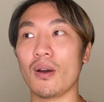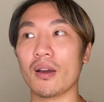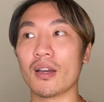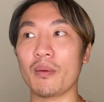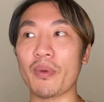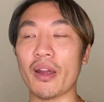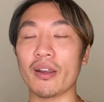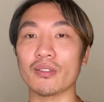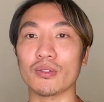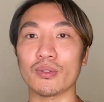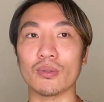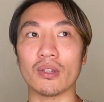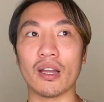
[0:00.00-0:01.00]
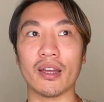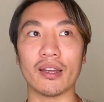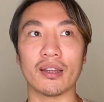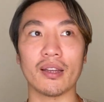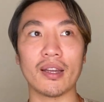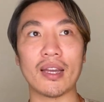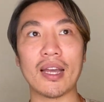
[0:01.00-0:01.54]
comparing to like
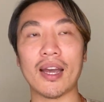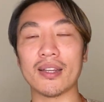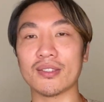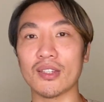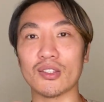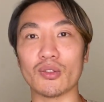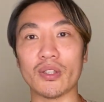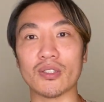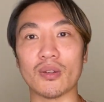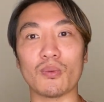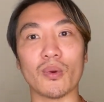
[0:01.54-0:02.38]
a situation